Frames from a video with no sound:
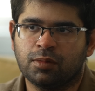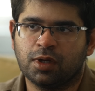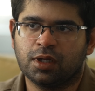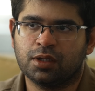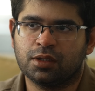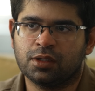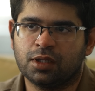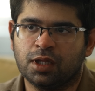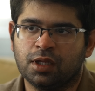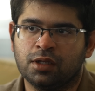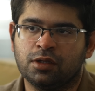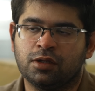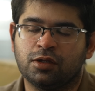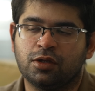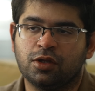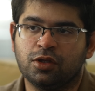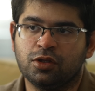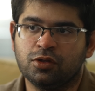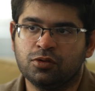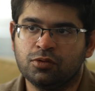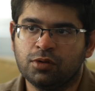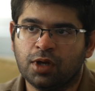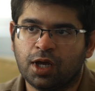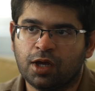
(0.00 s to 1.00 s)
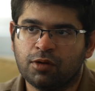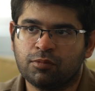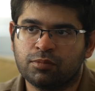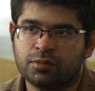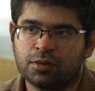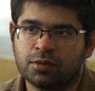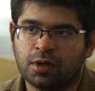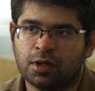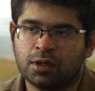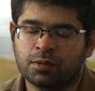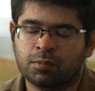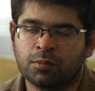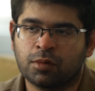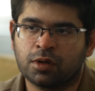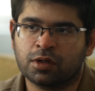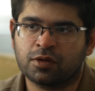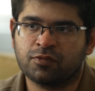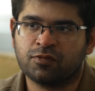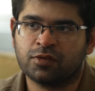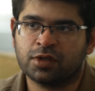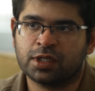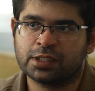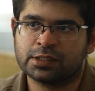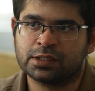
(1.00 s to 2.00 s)
But then do you have product market
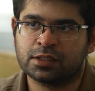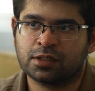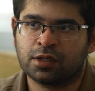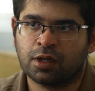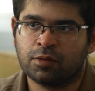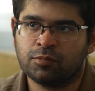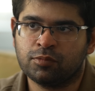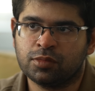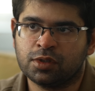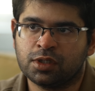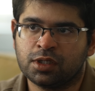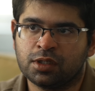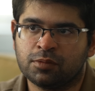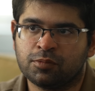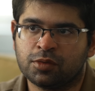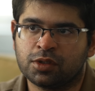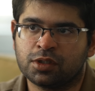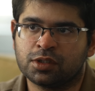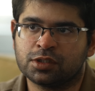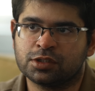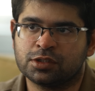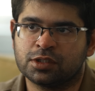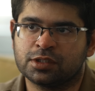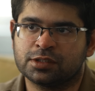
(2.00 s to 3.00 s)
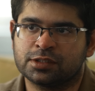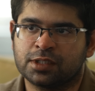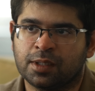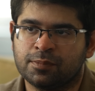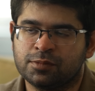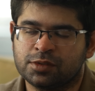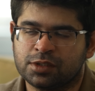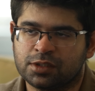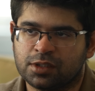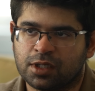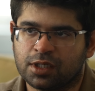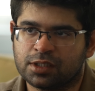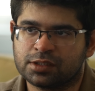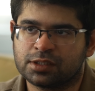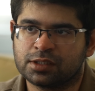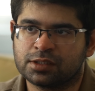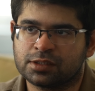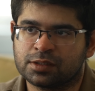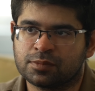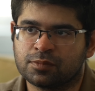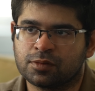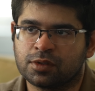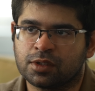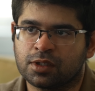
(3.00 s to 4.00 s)
fit as a company because you're subsidizing
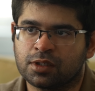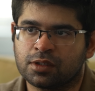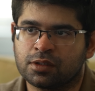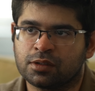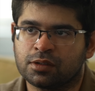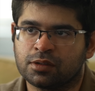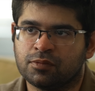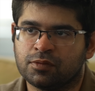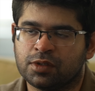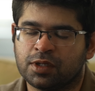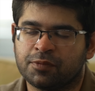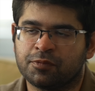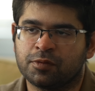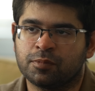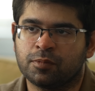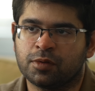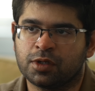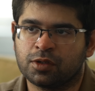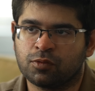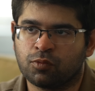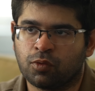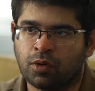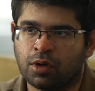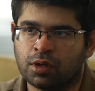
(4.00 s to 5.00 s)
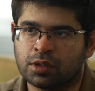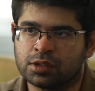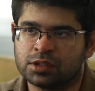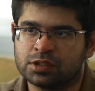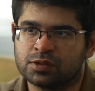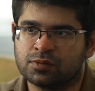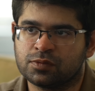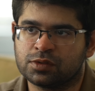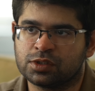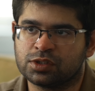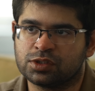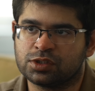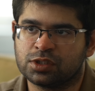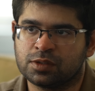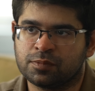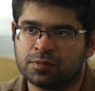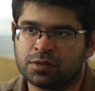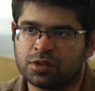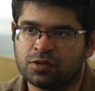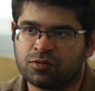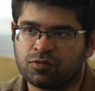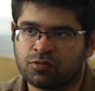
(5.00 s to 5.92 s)
something that everybody wants, which is G P T